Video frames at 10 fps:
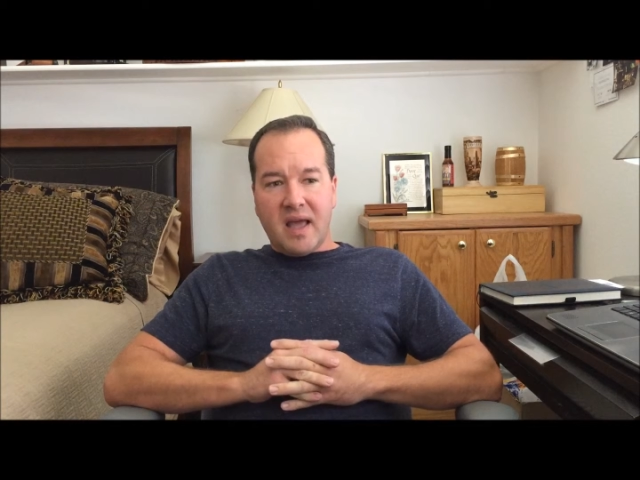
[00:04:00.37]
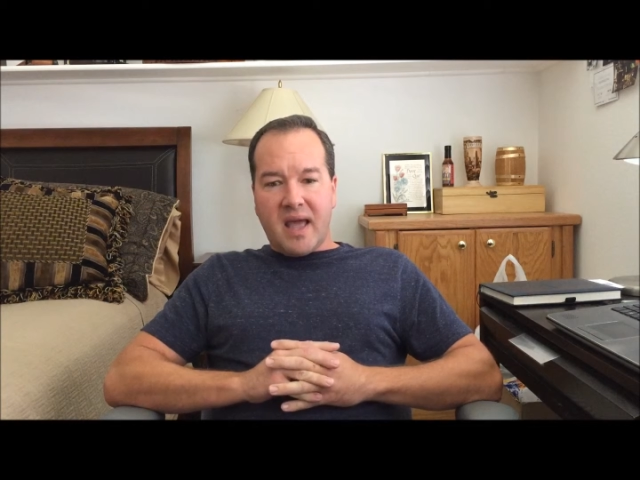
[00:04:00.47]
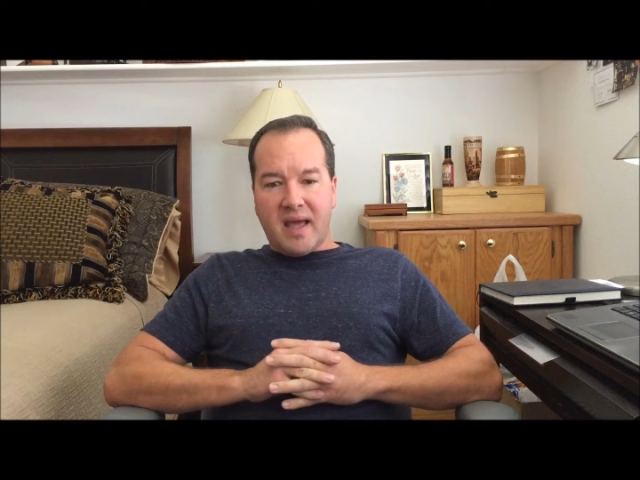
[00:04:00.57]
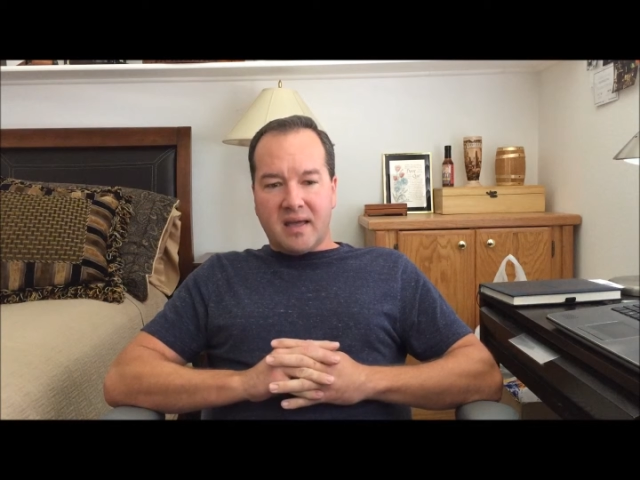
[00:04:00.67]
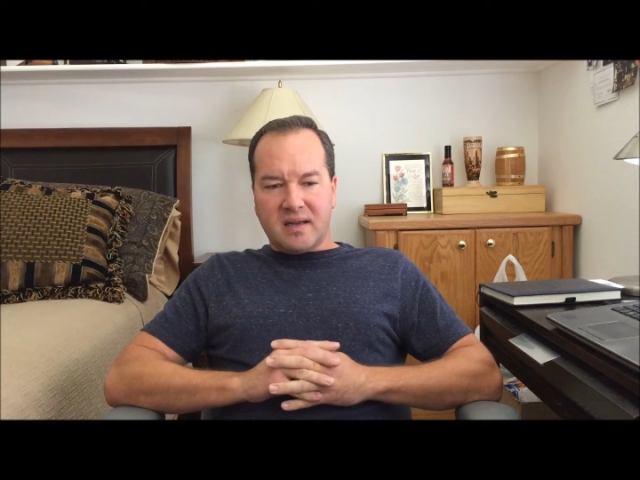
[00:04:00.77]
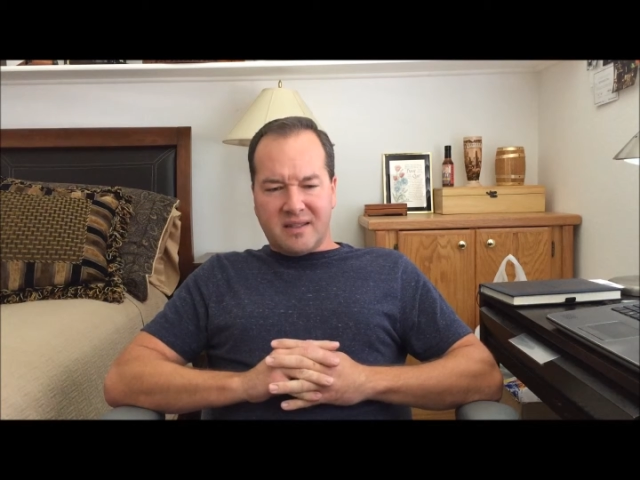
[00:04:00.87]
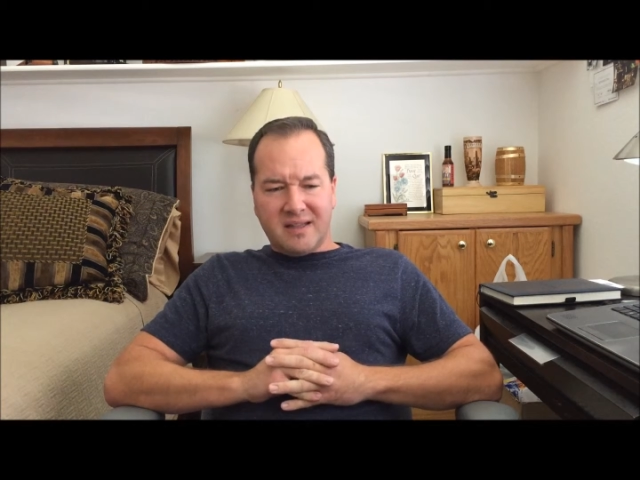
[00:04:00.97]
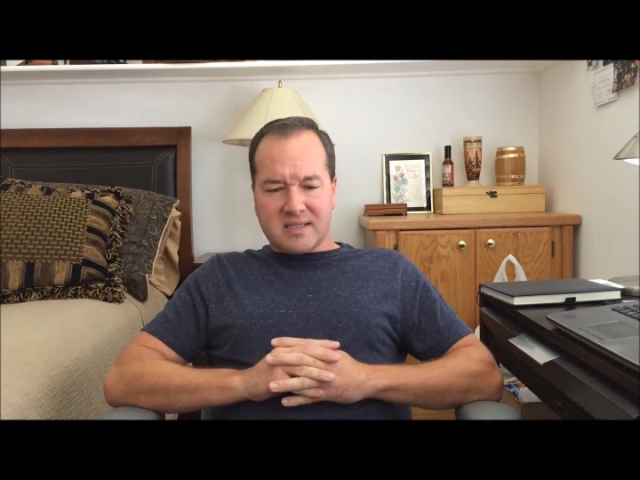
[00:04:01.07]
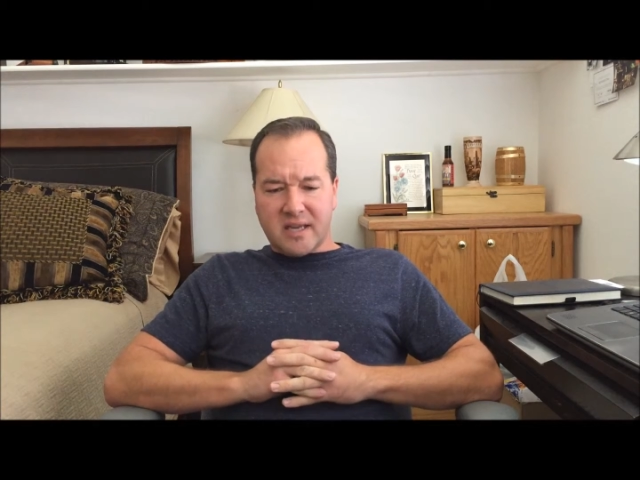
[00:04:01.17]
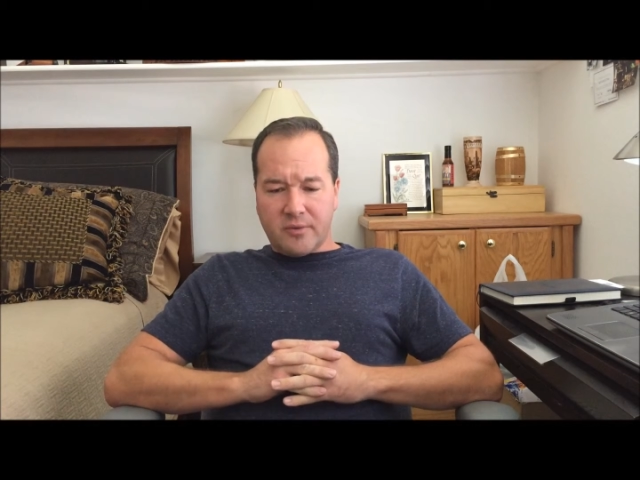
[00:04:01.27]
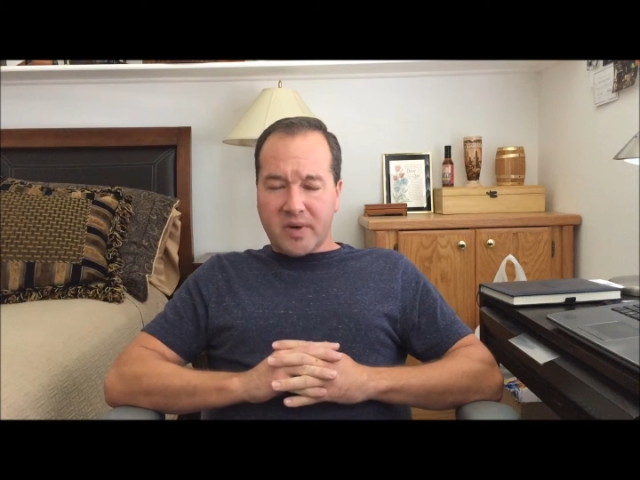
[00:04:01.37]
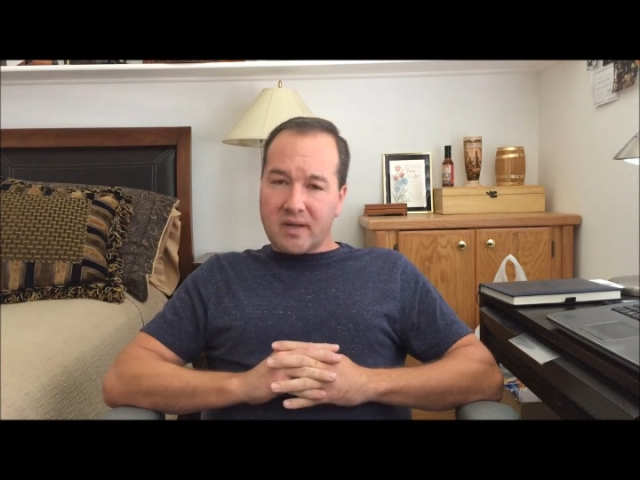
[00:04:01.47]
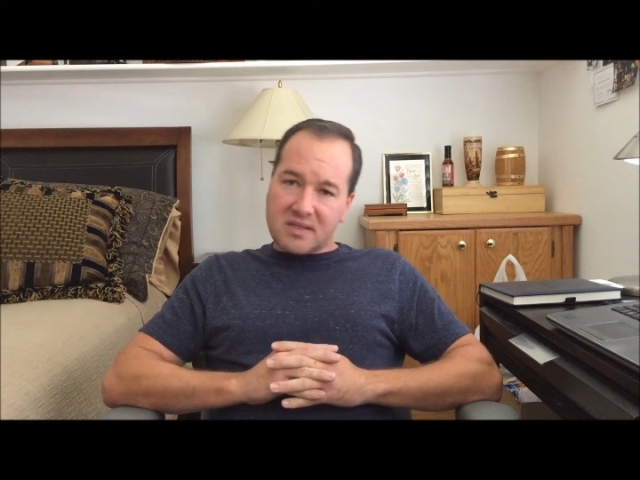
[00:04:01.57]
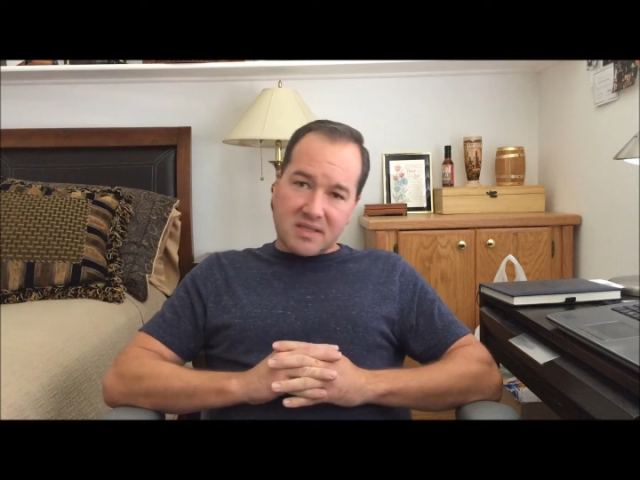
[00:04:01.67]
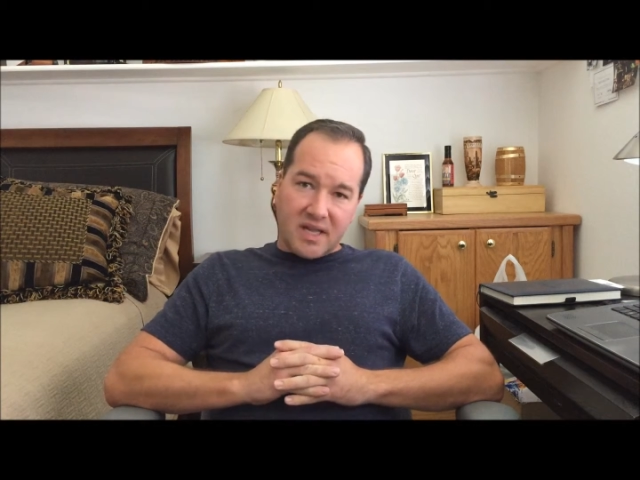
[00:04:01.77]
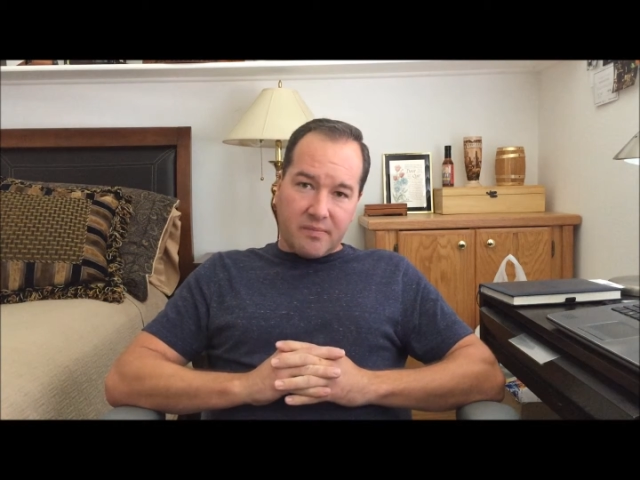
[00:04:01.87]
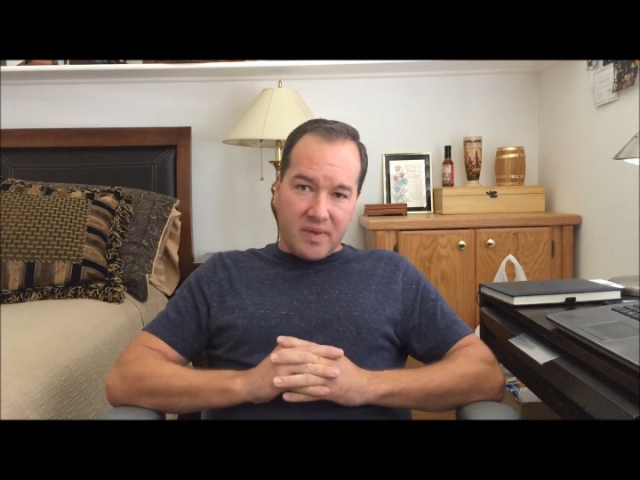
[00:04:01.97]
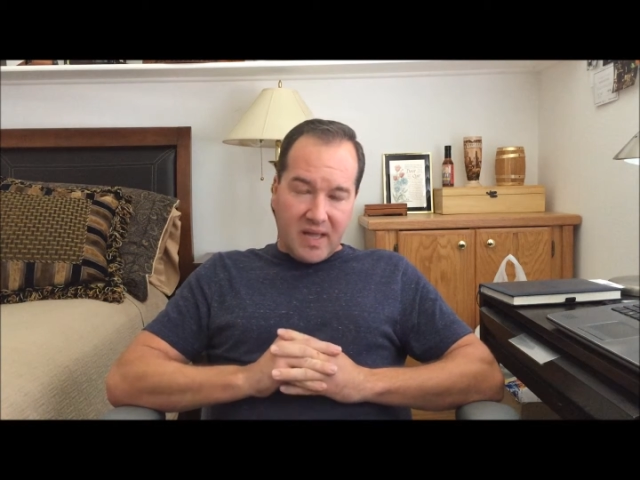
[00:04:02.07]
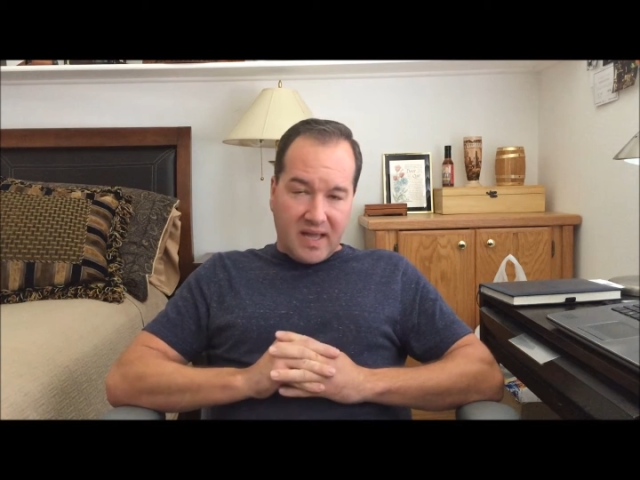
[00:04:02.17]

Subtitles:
And I think that's how you pronounce his name.